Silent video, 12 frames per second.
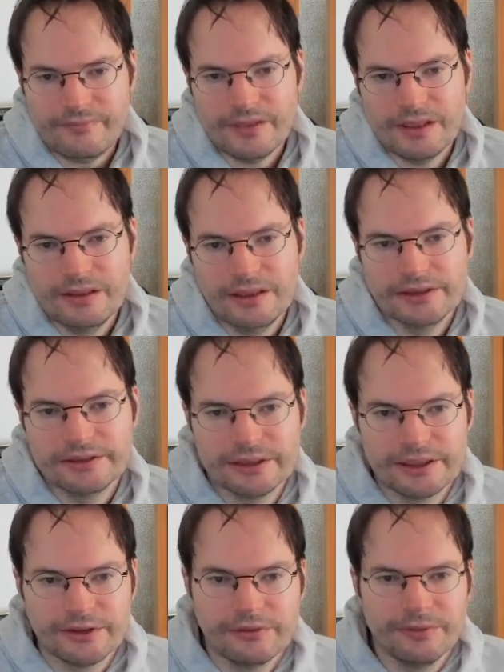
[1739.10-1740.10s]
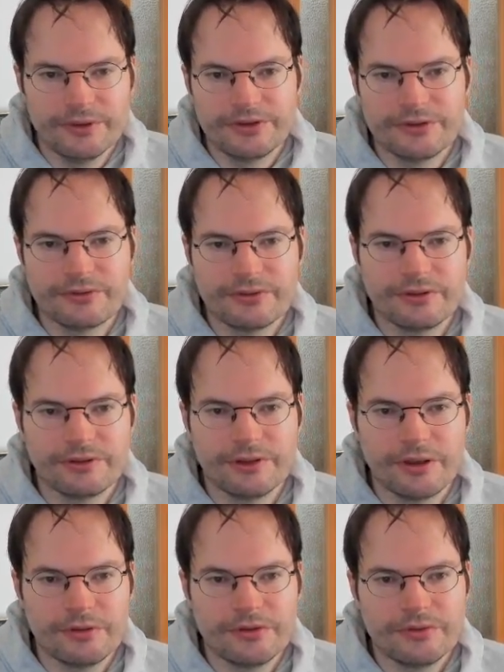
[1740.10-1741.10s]
And I don't want to
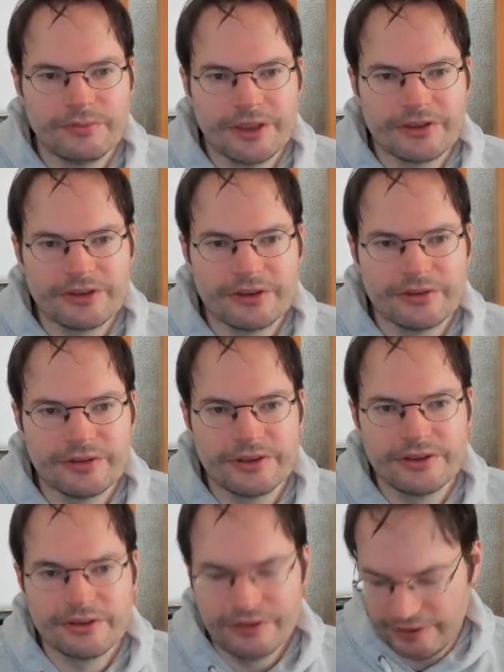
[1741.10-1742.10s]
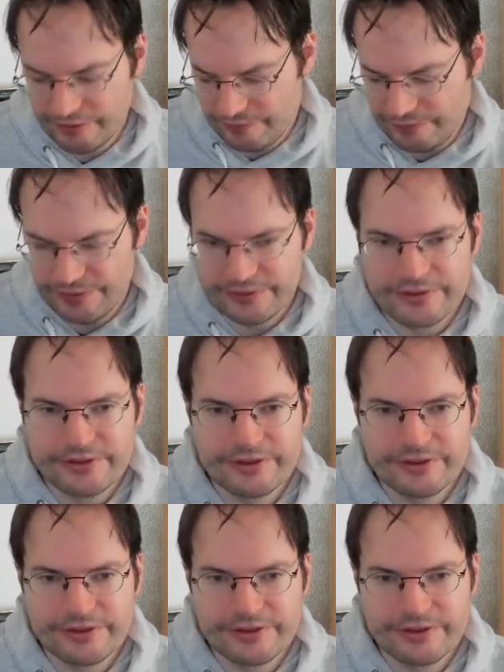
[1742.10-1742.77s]
go too much into the differences